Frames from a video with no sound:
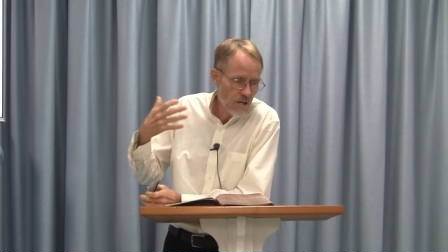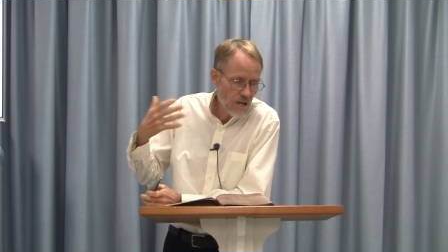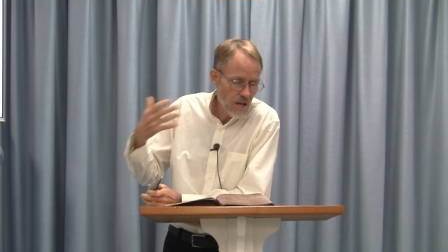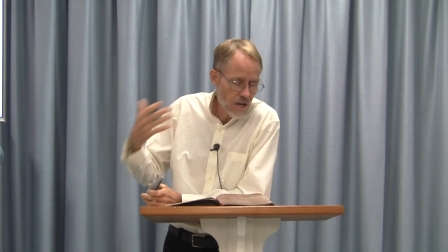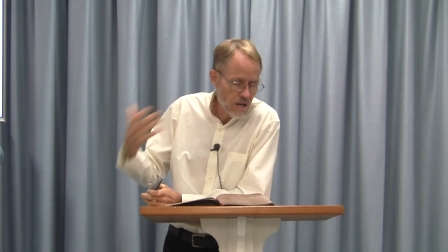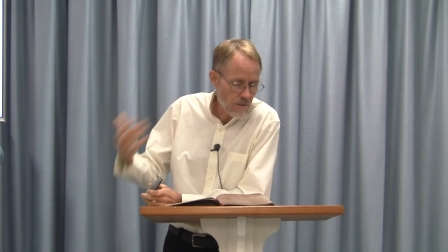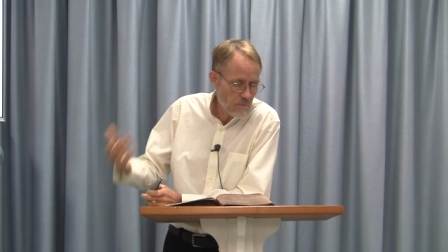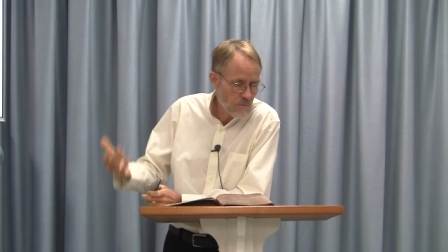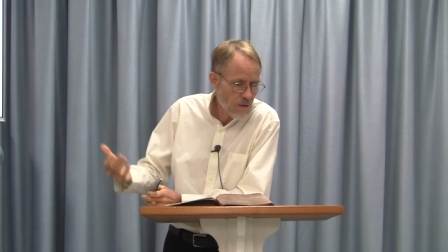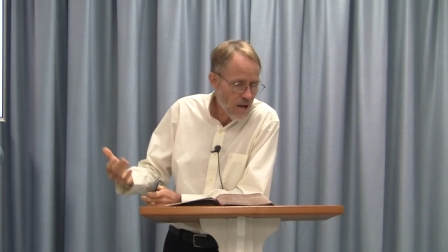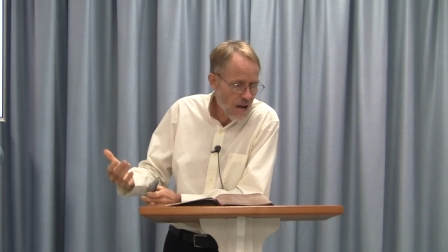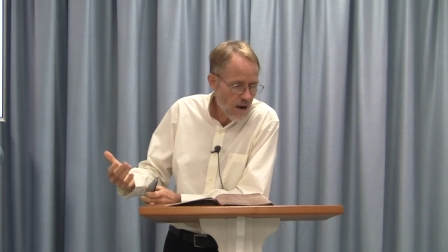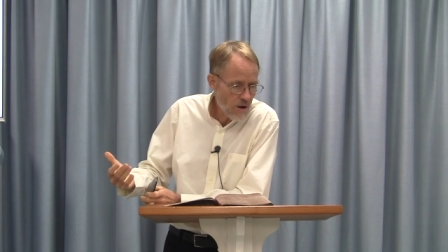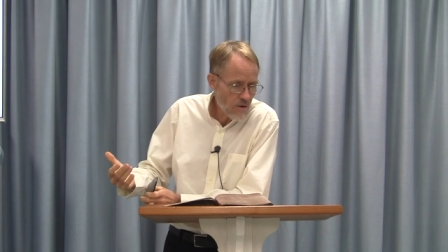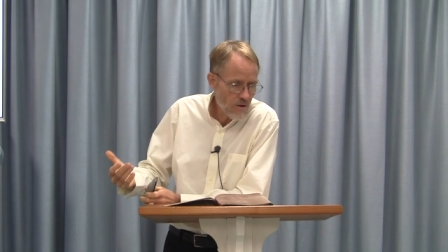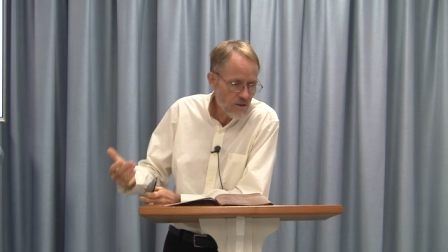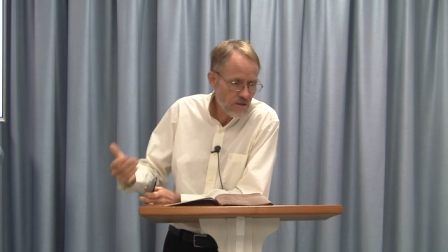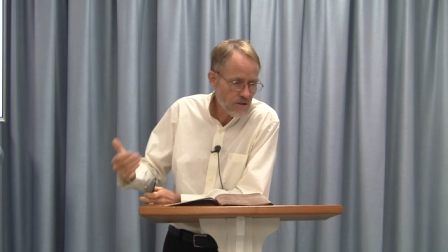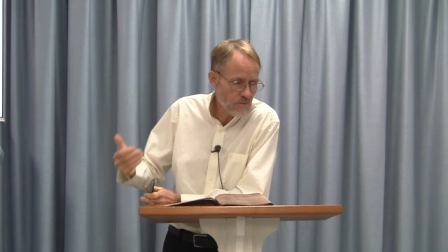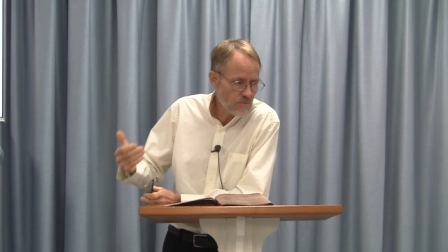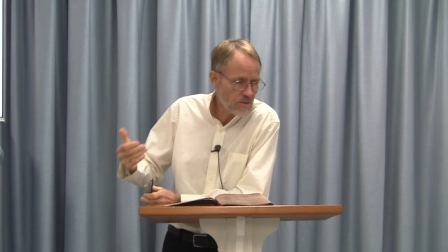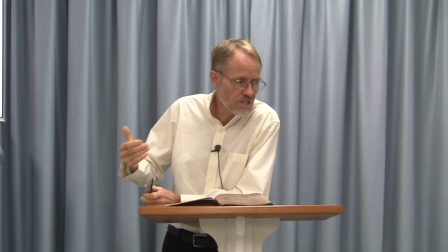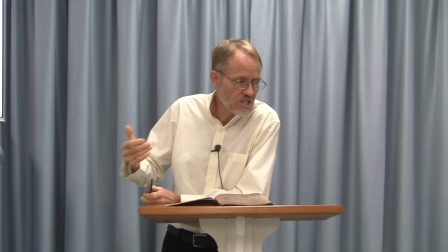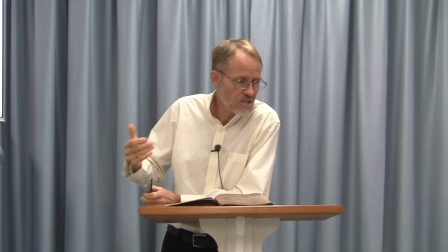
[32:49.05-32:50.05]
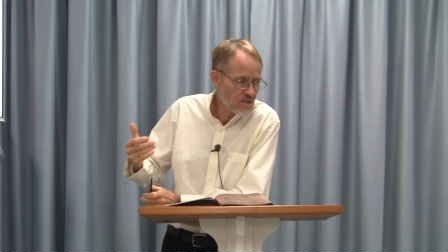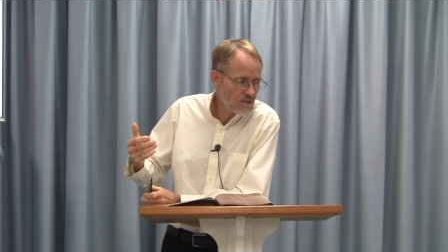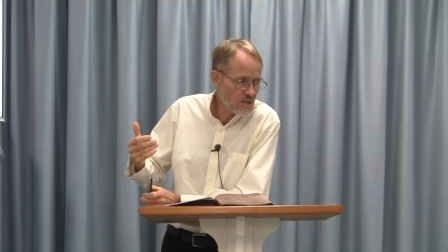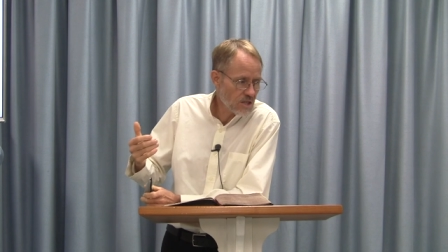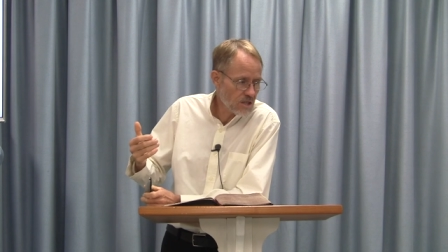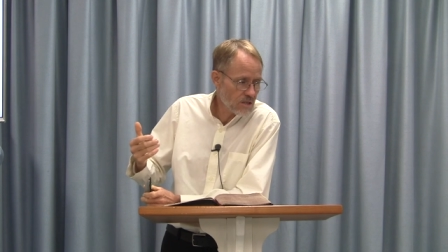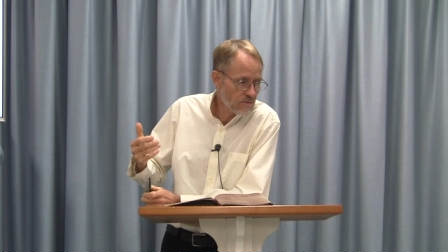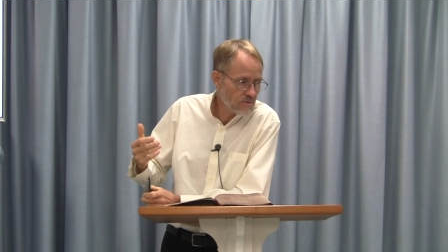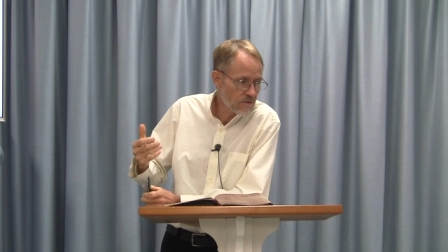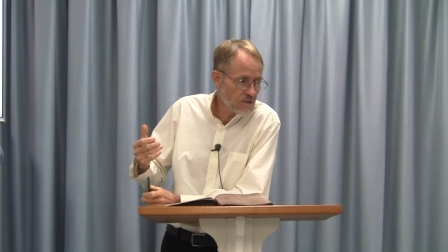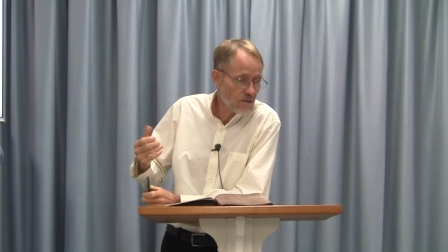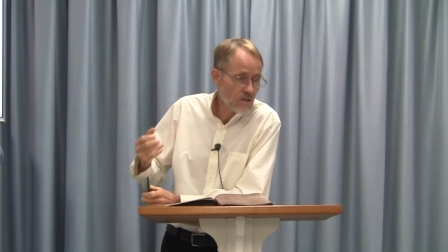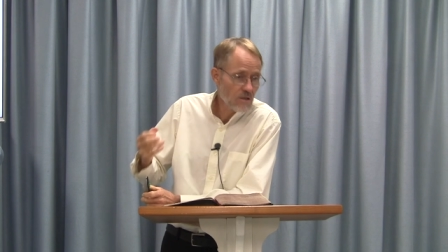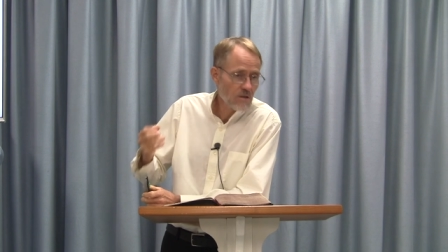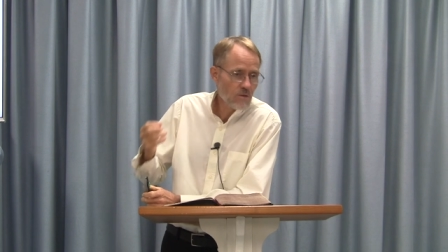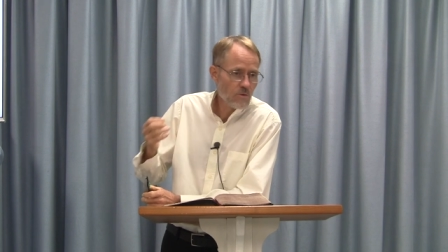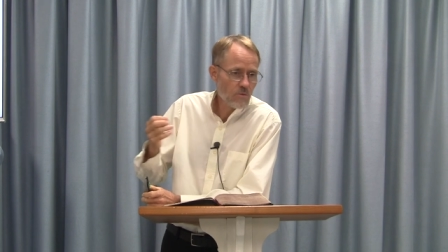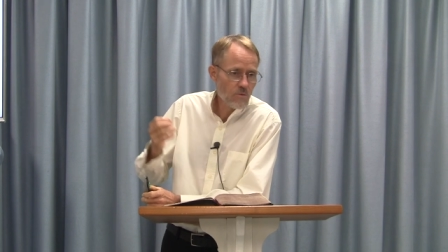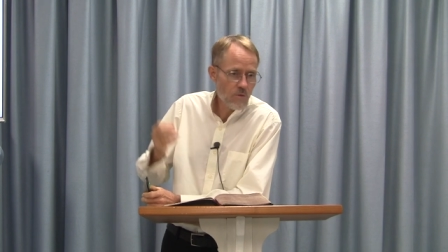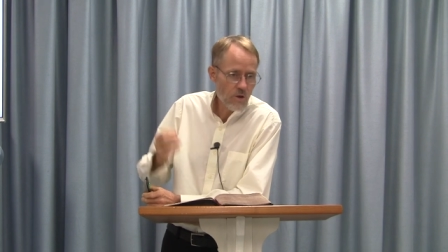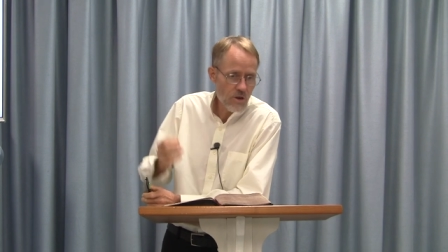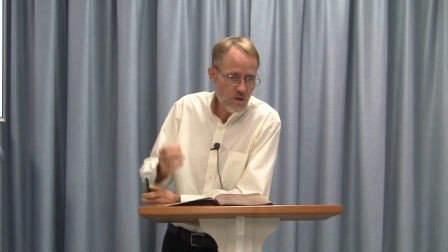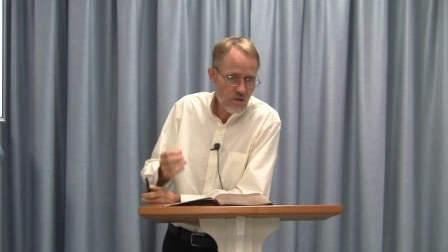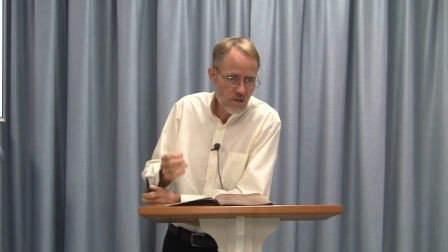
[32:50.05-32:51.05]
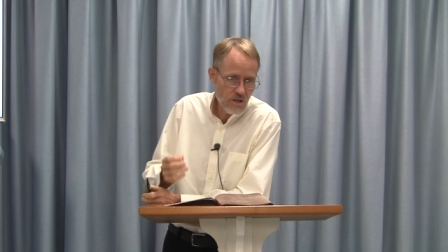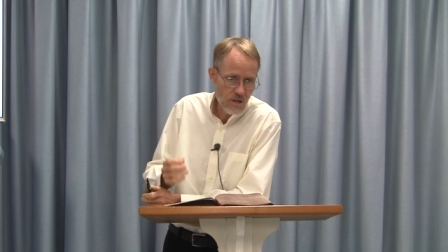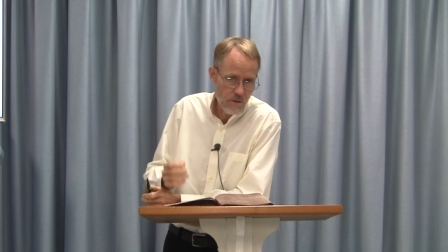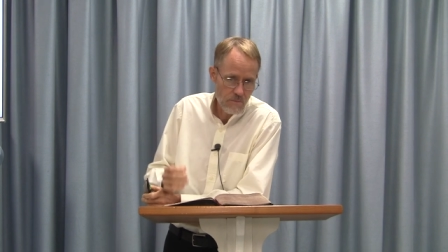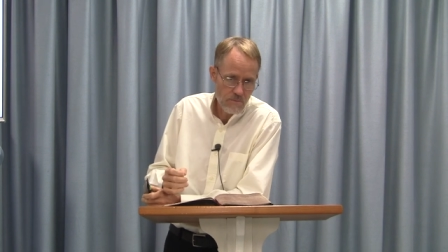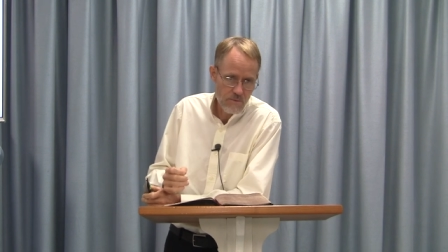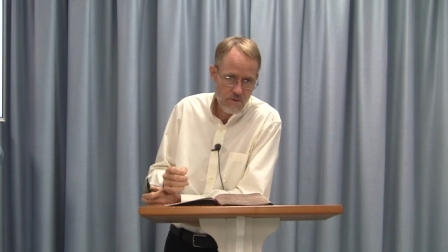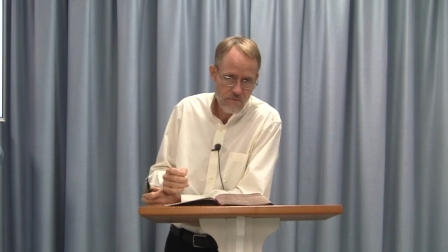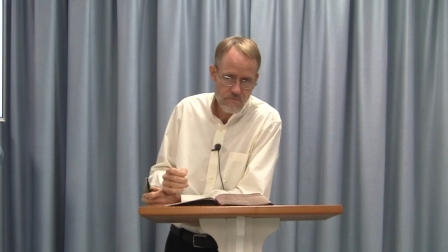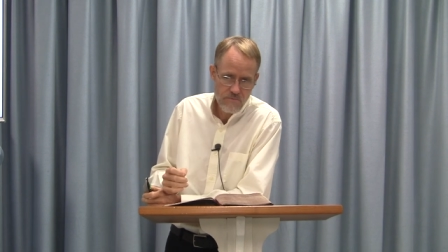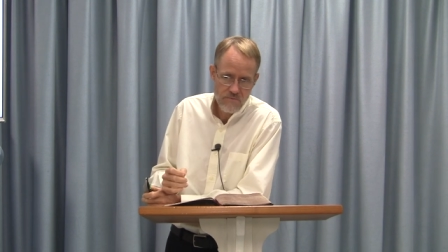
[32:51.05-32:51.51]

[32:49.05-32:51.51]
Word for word: a power that receives worship.